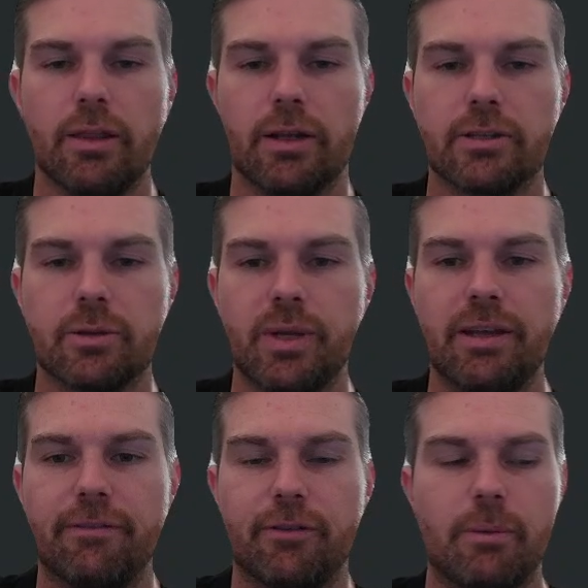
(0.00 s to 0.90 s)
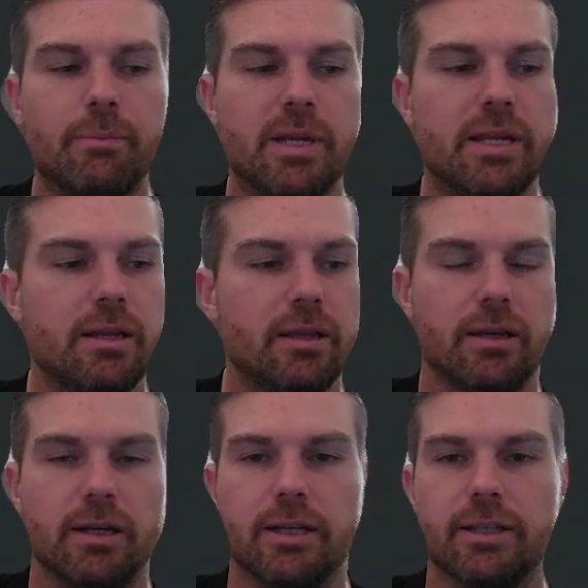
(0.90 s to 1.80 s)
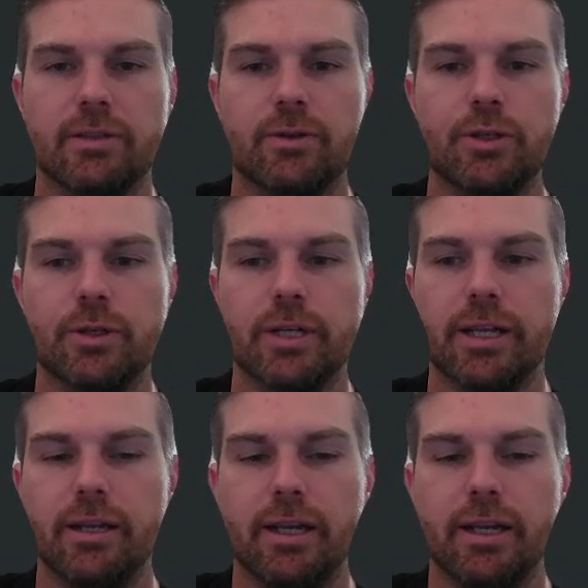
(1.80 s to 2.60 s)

That is going to be it from me. Thanks for tuning in,